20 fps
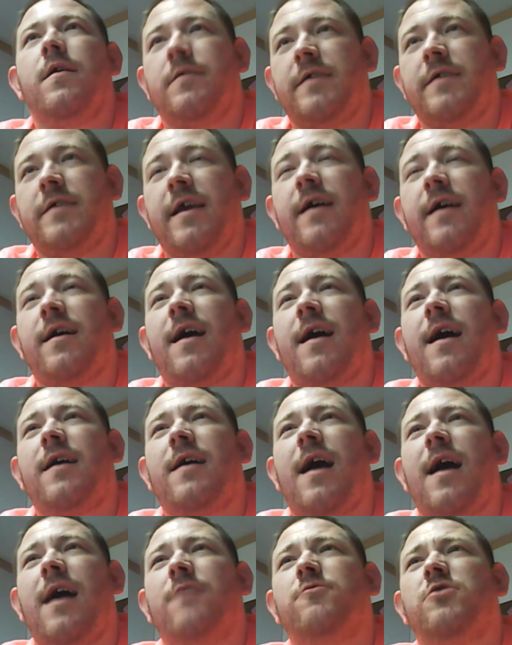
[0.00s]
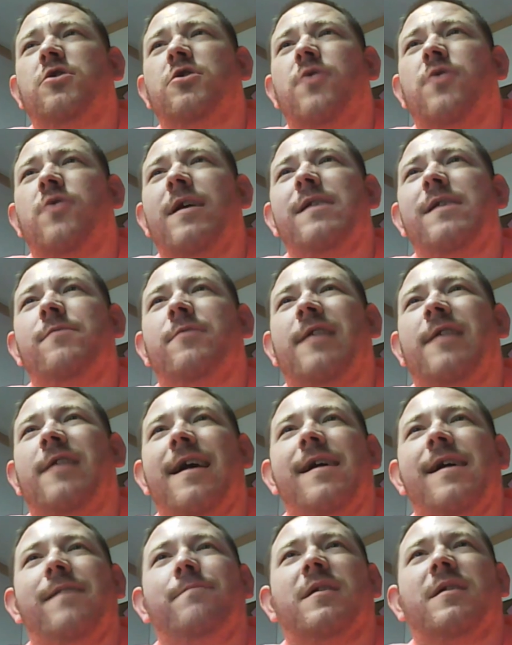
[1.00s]
Yeah, I would agree with
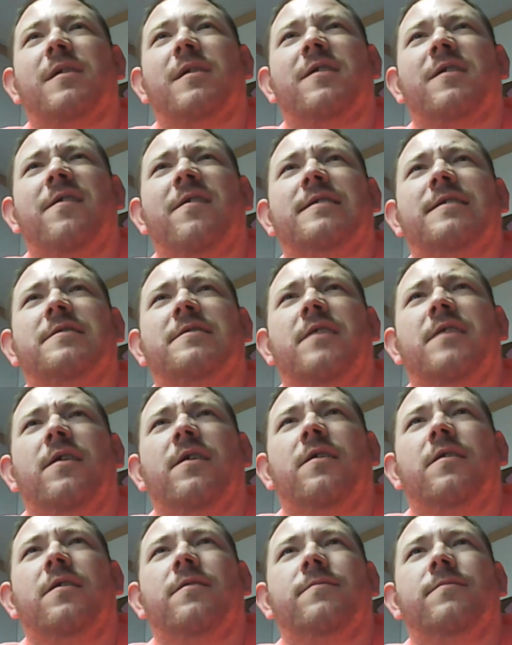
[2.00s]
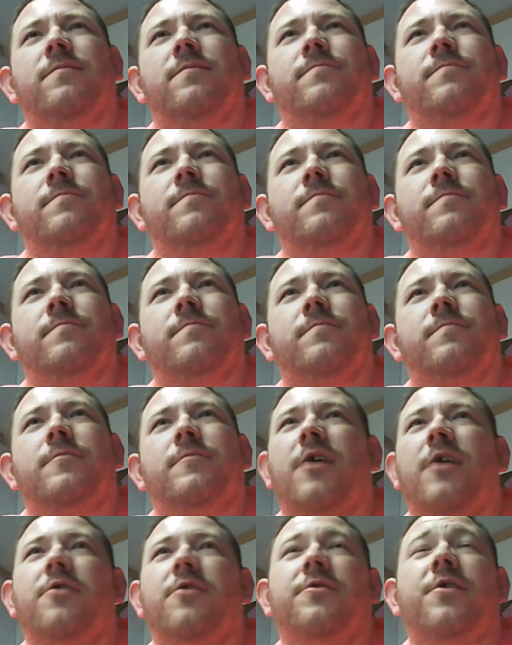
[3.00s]
that because
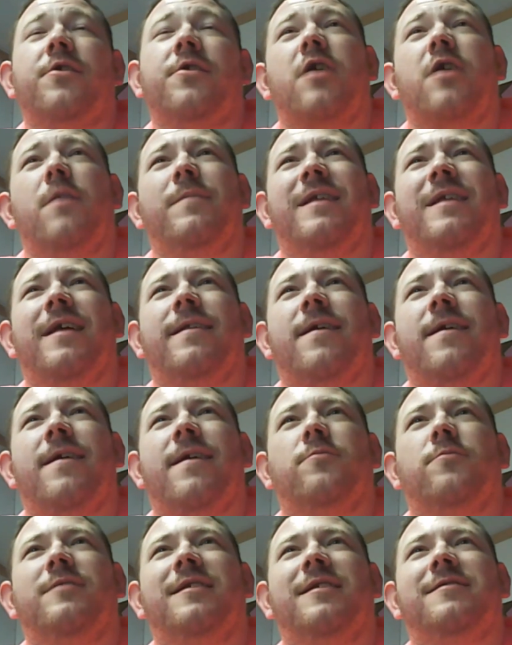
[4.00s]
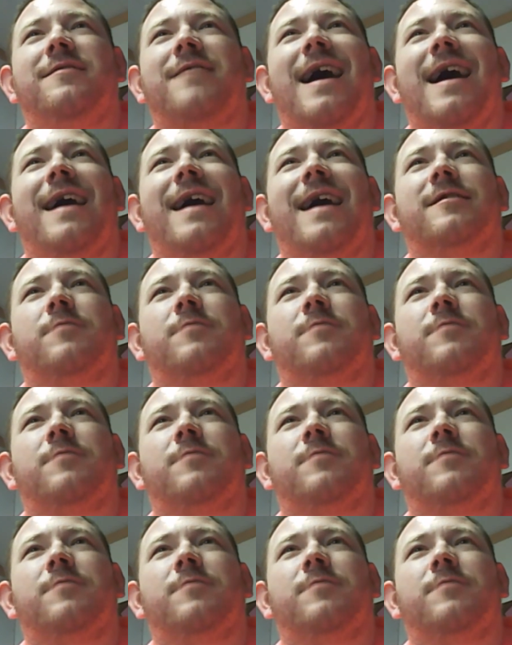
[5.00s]
they're coming in there with these high